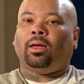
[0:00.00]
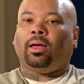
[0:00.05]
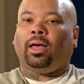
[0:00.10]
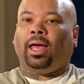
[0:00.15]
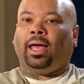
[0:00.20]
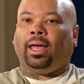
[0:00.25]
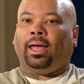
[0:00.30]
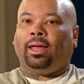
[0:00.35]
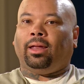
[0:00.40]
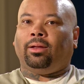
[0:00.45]

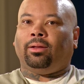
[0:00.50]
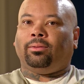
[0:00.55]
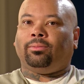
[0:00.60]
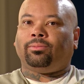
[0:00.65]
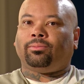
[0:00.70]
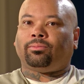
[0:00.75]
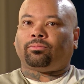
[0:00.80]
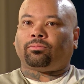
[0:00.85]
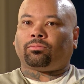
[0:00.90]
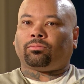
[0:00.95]
and
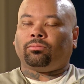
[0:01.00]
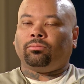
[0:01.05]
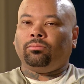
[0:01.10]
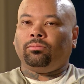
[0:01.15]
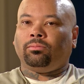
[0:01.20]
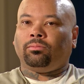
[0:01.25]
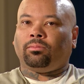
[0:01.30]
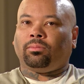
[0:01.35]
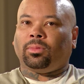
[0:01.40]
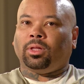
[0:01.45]

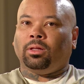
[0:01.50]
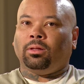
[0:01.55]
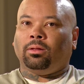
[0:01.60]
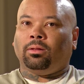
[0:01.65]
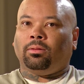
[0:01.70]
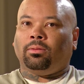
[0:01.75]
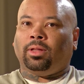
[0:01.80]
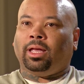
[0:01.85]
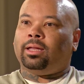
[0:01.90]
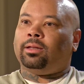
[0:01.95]

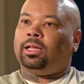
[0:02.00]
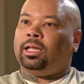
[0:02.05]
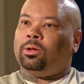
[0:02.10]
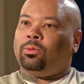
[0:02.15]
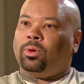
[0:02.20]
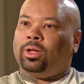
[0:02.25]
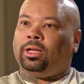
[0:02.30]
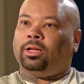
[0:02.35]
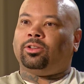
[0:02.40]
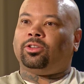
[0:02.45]
then he
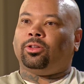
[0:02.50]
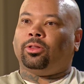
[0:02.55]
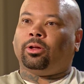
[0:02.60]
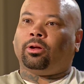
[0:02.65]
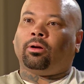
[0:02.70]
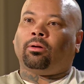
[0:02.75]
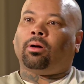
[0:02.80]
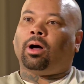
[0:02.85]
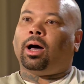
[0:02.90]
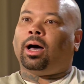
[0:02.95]
went into the
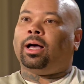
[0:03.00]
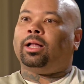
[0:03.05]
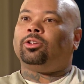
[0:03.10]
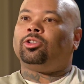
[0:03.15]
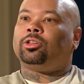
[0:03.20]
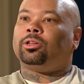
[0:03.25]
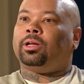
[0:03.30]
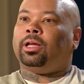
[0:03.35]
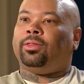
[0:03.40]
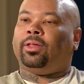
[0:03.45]

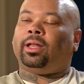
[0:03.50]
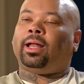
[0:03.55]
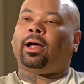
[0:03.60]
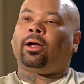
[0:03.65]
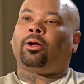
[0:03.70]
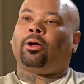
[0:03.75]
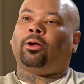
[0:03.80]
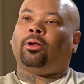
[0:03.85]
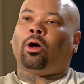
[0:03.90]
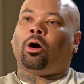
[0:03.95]
garage, and then I
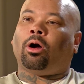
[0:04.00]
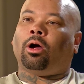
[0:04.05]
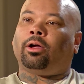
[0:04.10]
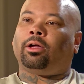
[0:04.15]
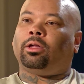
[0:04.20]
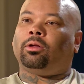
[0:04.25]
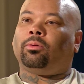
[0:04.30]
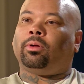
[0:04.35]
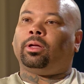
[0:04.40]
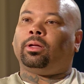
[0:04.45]
heard
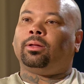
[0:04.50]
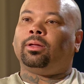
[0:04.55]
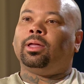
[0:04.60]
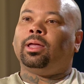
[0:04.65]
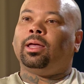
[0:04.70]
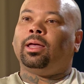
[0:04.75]
arguing,